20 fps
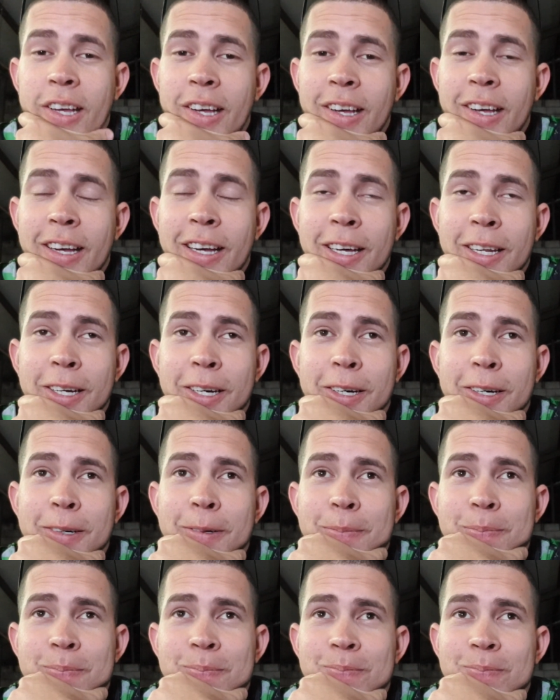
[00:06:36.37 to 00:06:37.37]

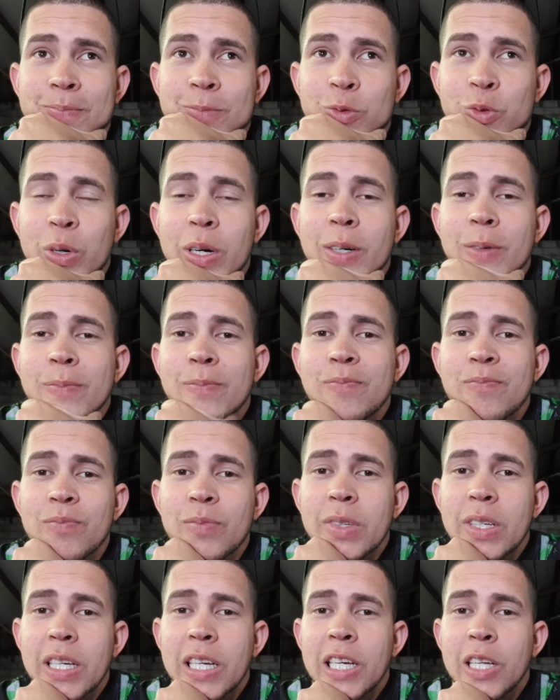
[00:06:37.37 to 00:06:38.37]
and well,
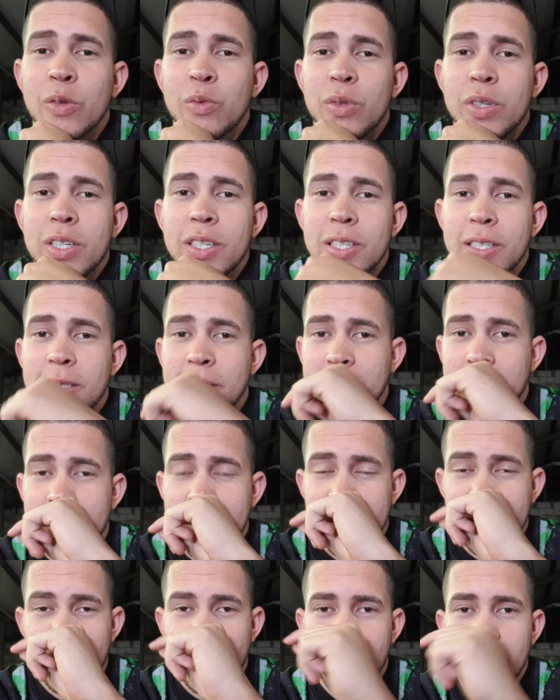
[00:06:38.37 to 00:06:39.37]
it was
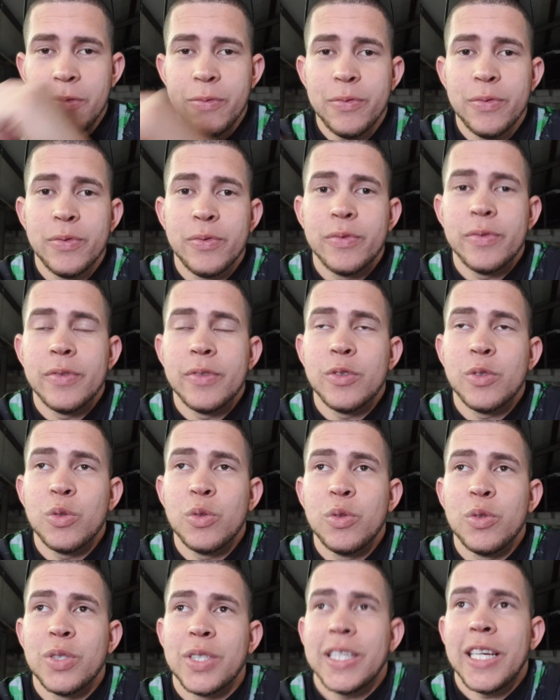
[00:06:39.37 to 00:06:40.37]
enough
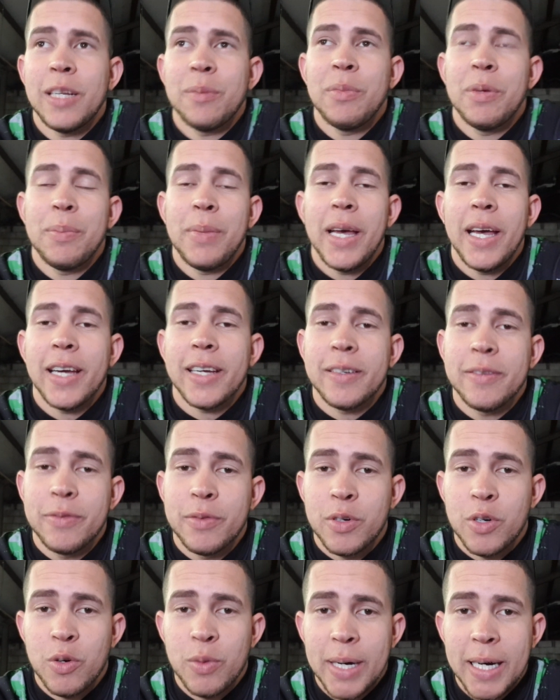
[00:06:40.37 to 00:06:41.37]
to set me back
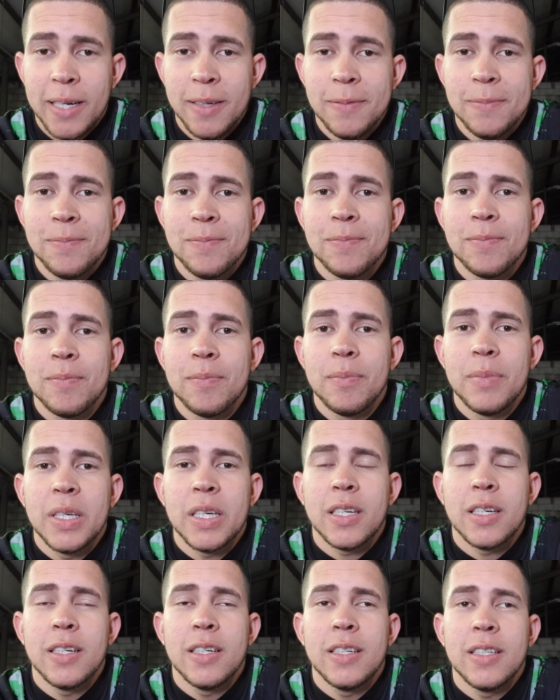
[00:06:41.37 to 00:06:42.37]
for a while,
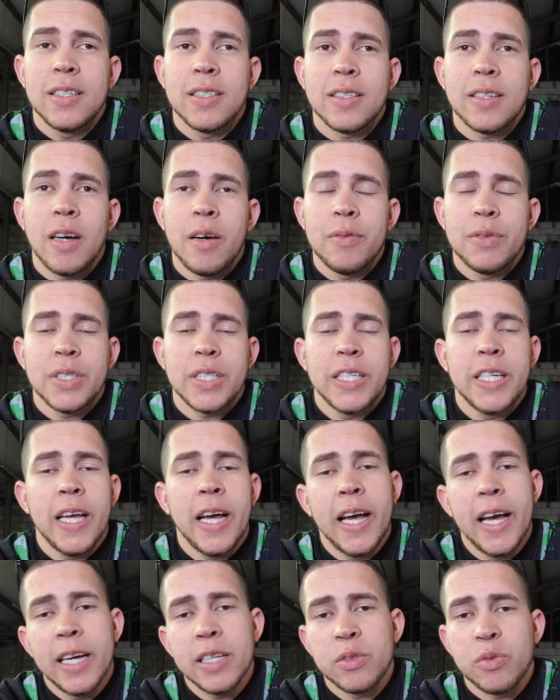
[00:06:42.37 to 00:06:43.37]
because obviously
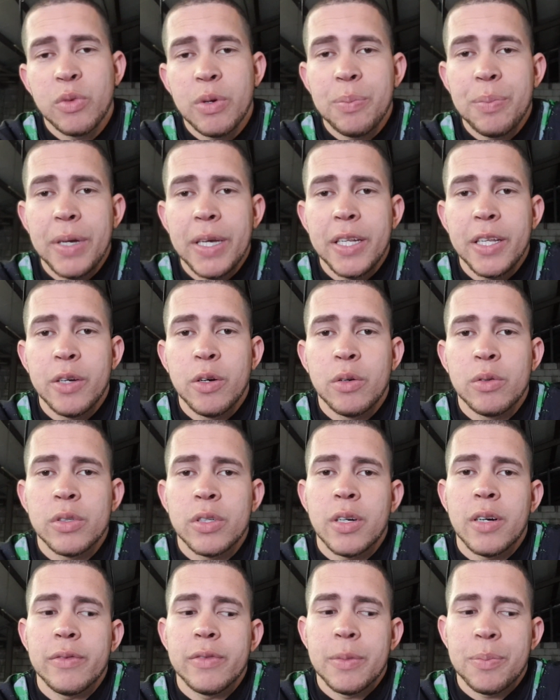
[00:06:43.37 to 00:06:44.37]
I had to repay the
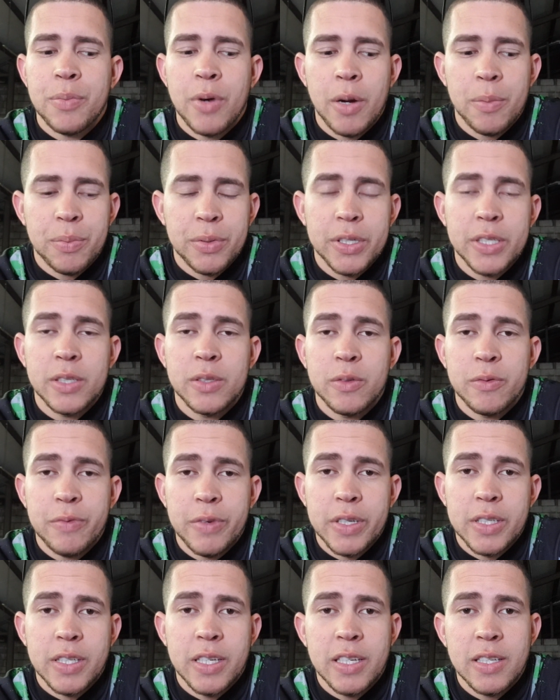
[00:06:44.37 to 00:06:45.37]
owner of the property to
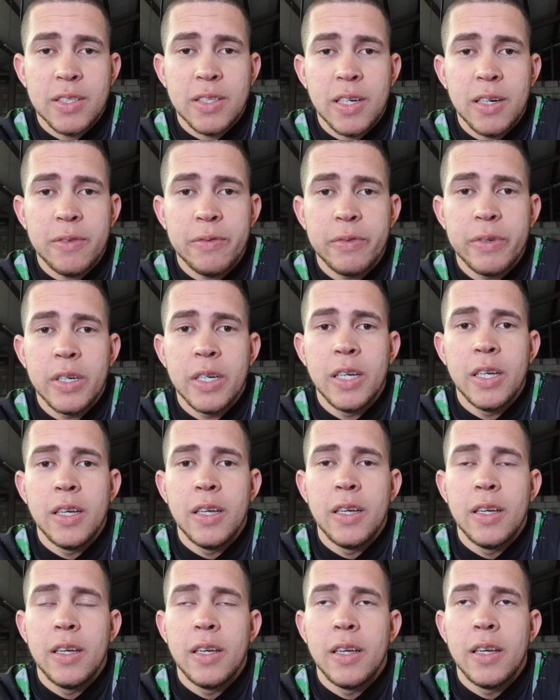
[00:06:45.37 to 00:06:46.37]
fix his stuff,
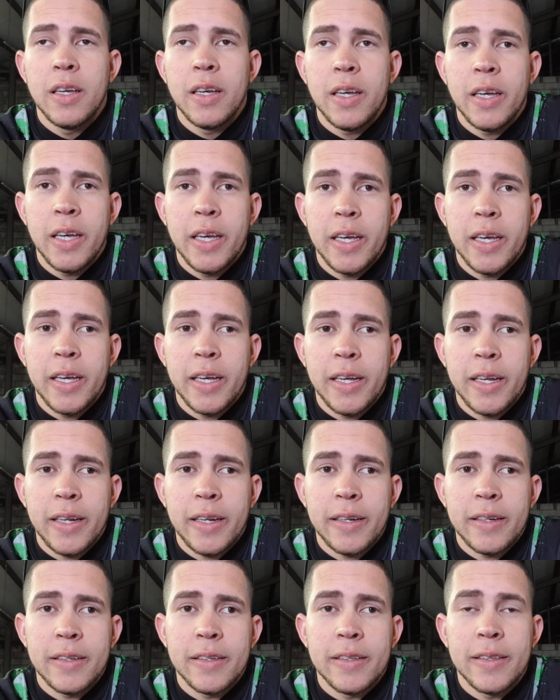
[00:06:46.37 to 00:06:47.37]

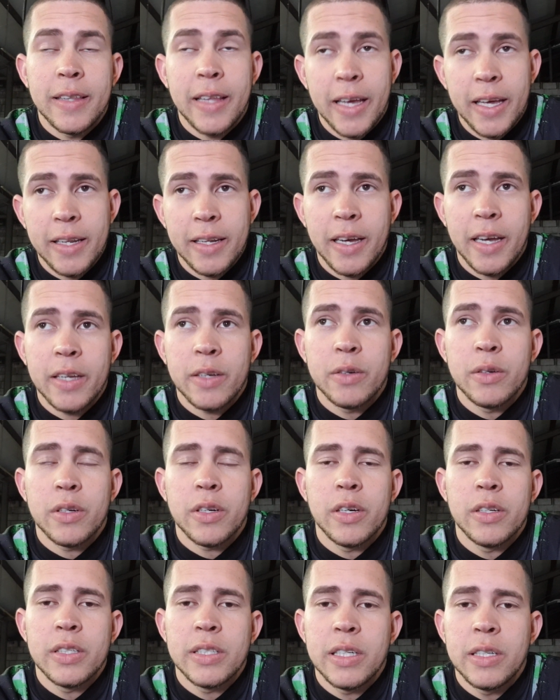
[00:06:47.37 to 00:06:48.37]
and then I could
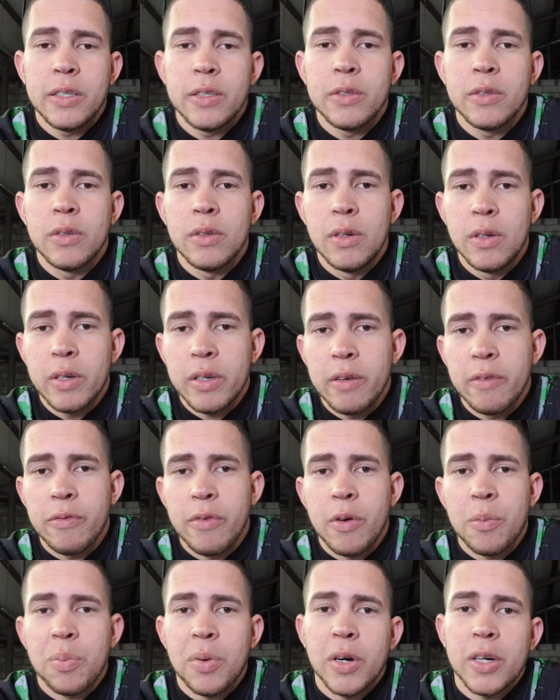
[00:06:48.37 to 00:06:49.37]
continue looking
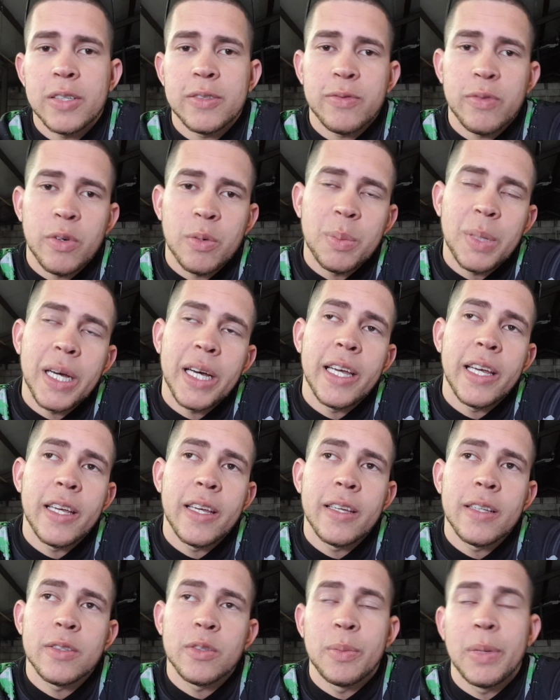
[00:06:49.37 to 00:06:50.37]
for parts for
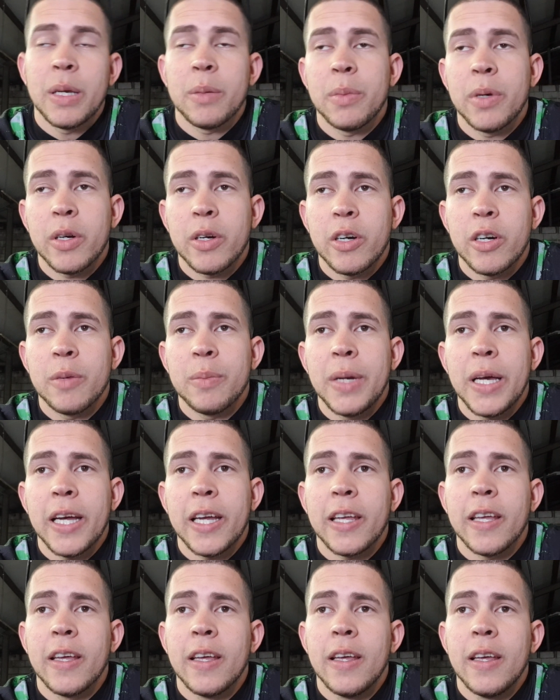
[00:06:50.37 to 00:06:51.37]
to make my car
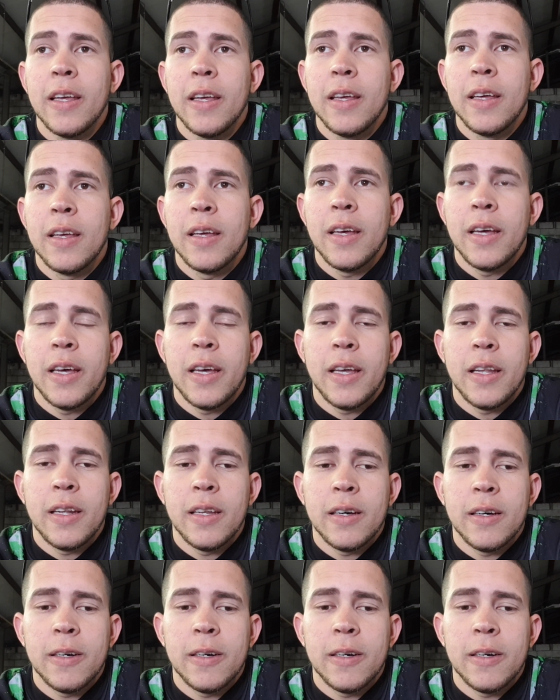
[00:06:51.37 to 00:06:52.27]
back, and